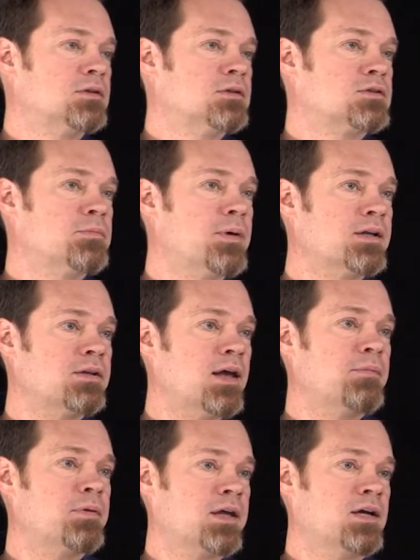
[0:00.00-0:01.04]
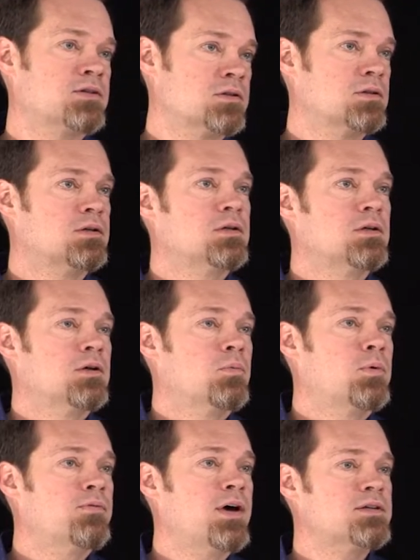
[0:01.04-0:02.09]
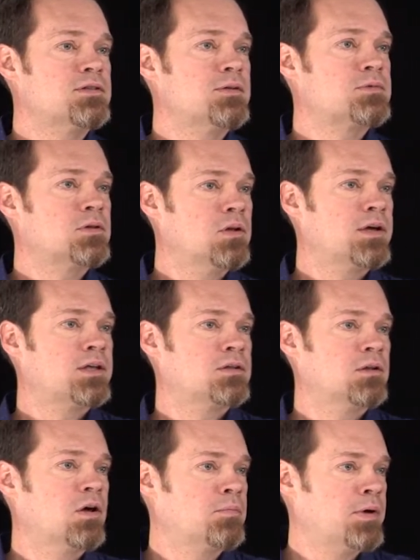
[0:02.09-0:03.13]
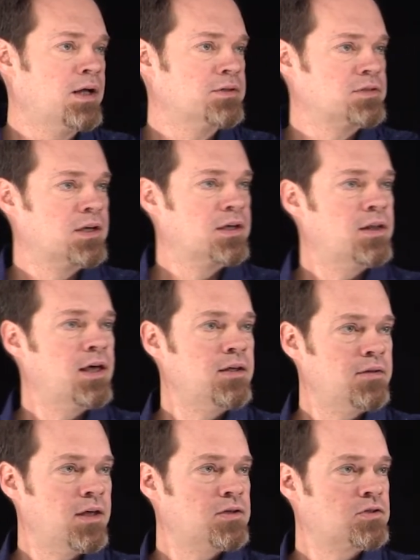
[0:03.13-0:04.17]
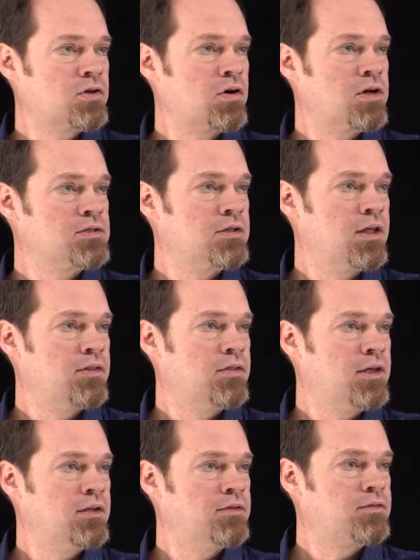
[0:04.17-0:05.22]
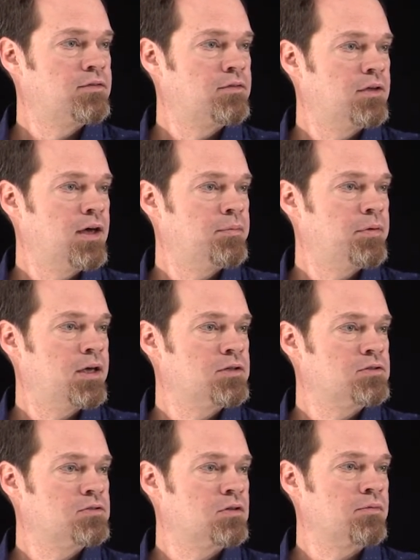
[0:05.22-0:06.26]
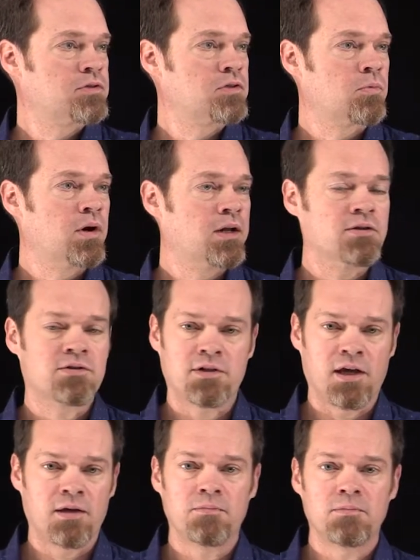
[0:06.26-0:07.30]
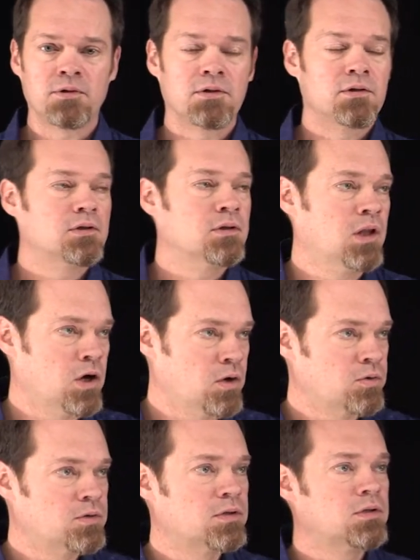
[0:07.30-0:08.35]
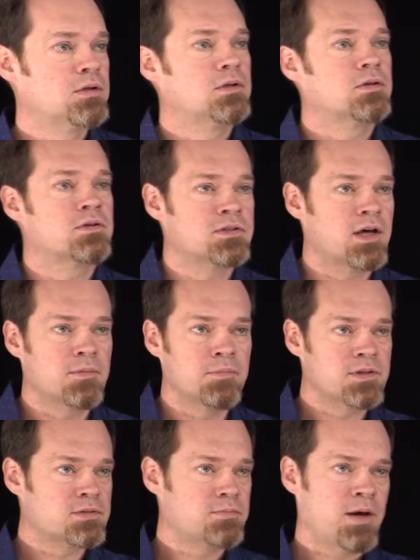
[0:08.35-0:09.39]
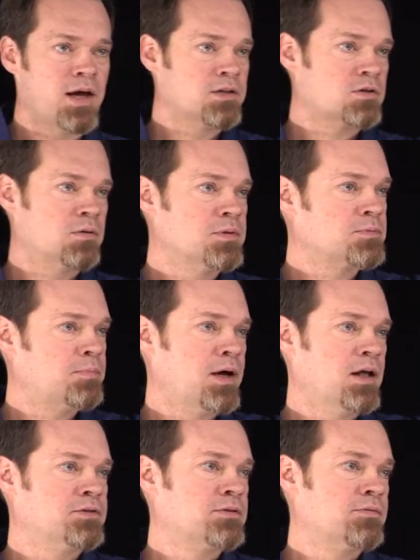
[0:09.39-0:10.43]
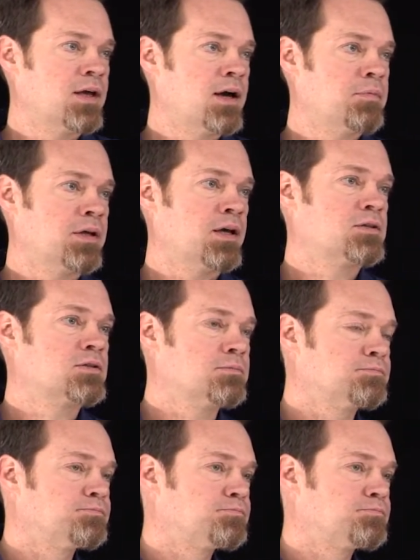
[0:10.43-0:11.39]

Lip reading: So back to the application. We've asked them to look at the load balancing, and they assure us that these application servers are running the same load. There's not a mismatch or a misbalance of the application.